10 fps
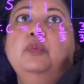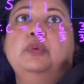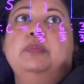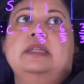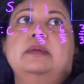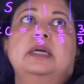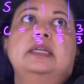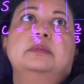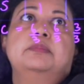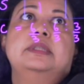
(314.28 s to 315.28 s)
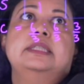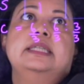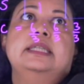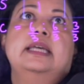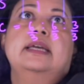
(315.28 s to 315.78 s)
would be the
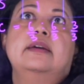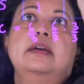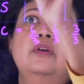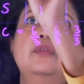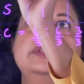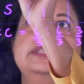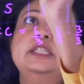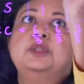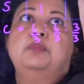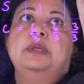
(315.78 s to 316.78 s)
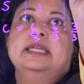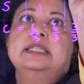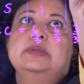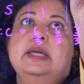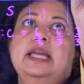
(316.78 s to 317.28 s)
multiplicity there for this peak.
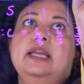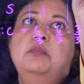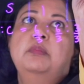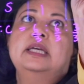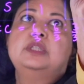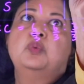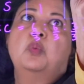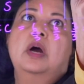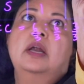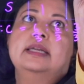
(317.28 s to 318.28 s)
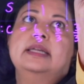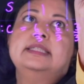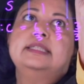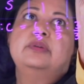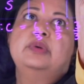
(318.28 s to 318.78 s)
So n plus 1
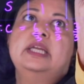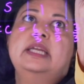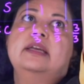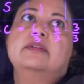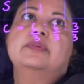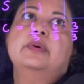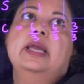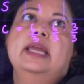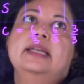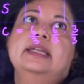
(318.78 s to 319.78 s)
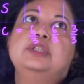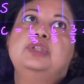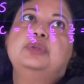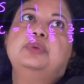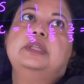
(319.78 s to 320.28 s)
is 3, therefore n is
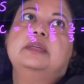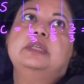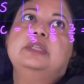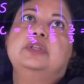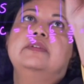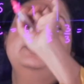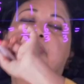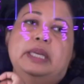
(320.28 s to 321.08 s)
2. That means you have 2